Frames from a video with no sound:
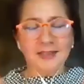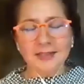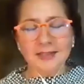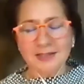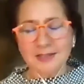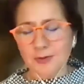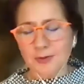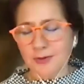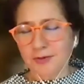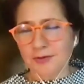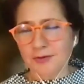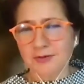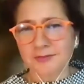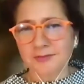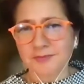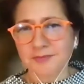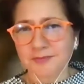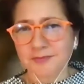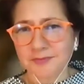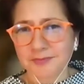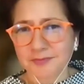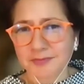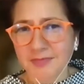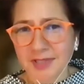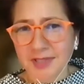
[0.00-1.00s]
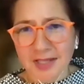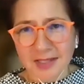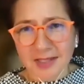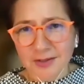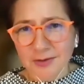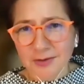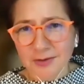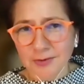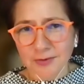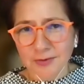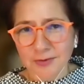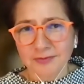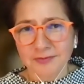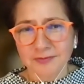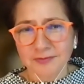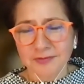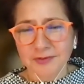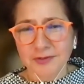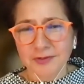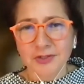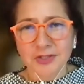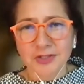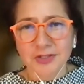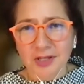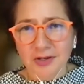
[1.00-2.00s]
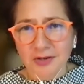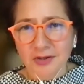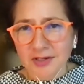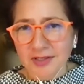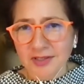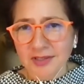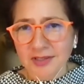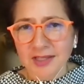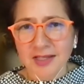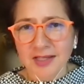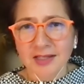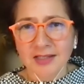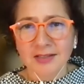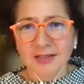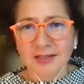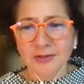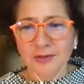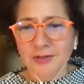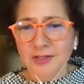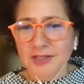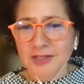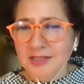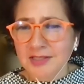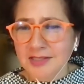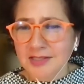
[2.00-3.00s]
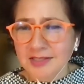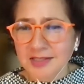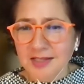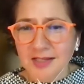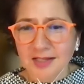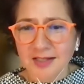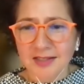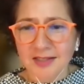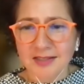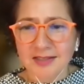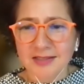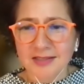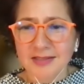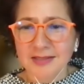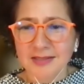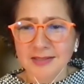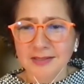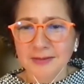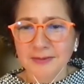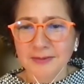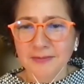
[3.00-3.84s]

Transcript: So thank you for sharing your insights,